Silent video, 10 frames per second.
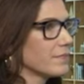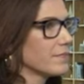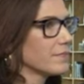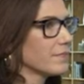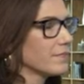
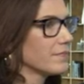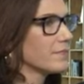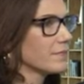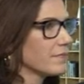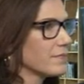
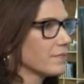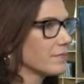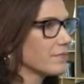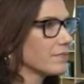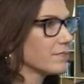
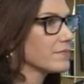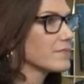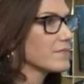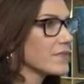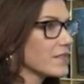
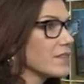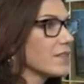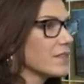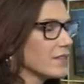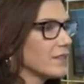
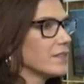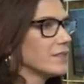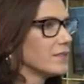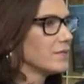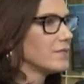
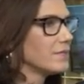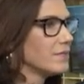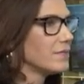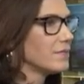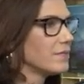
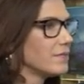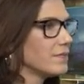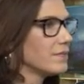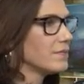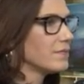
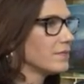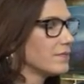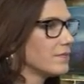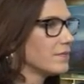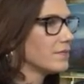
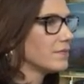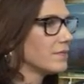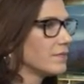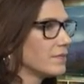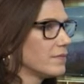
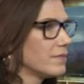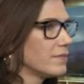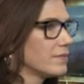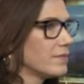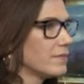
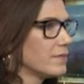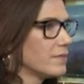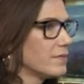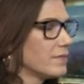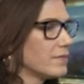(not speaking)